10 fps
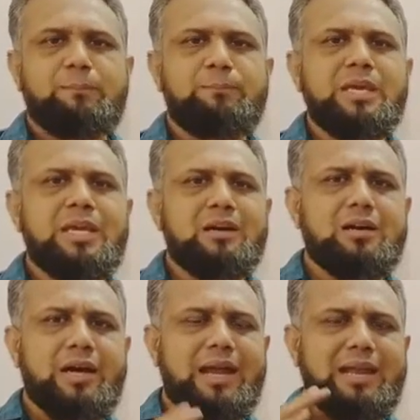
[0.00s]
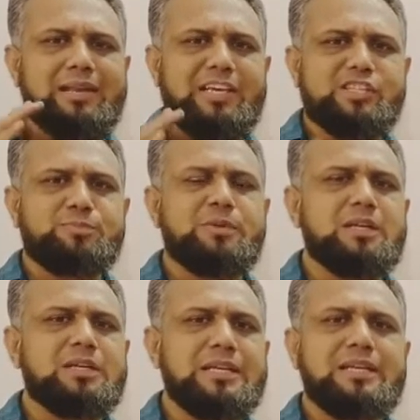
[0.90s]
be an
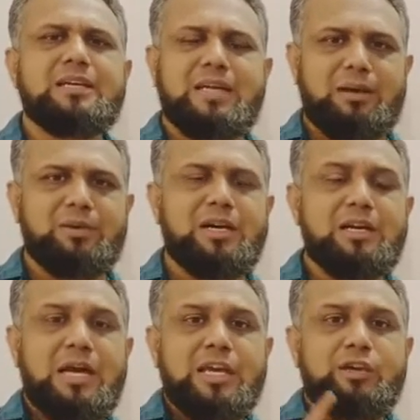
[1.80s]
expert in grammar,